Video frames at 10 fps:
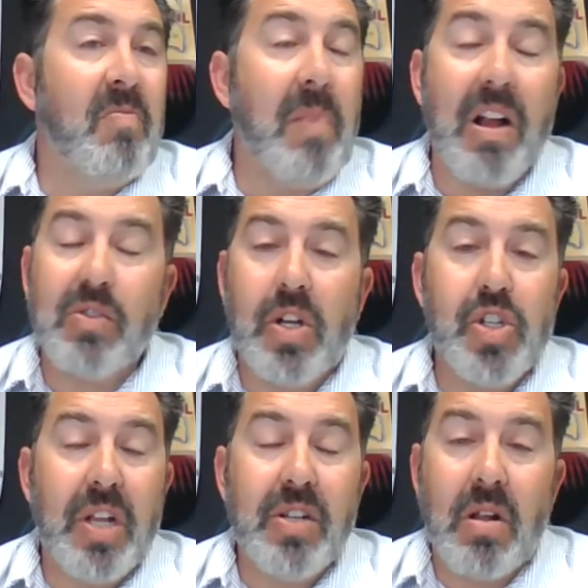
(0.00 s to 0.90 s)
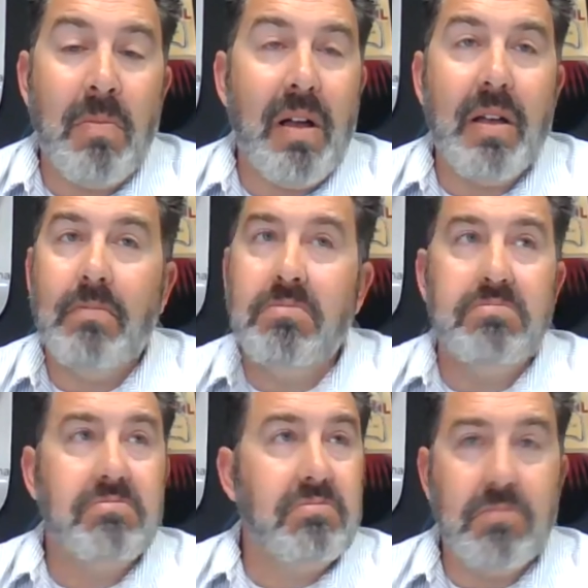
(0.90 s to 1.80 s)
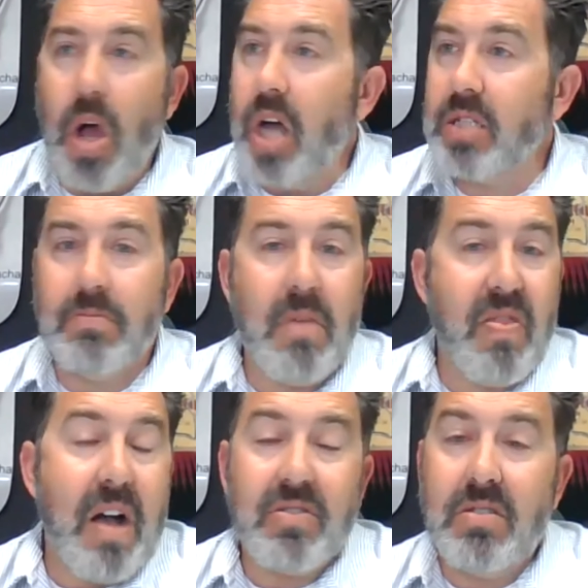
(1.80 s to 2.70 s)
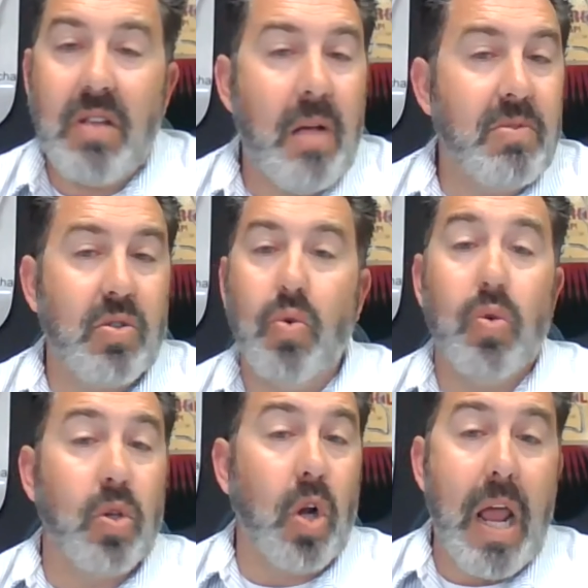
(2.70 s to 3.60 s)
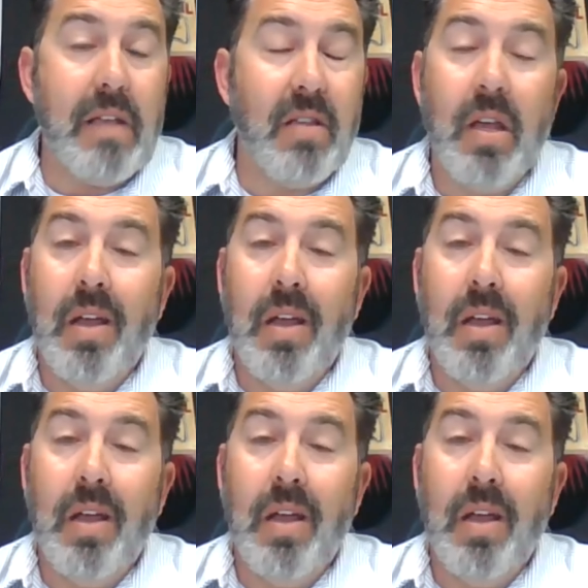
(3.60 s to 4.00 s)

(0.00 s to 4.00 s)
Buyers want to change their mind, awesome. 1,000 times, cool, great.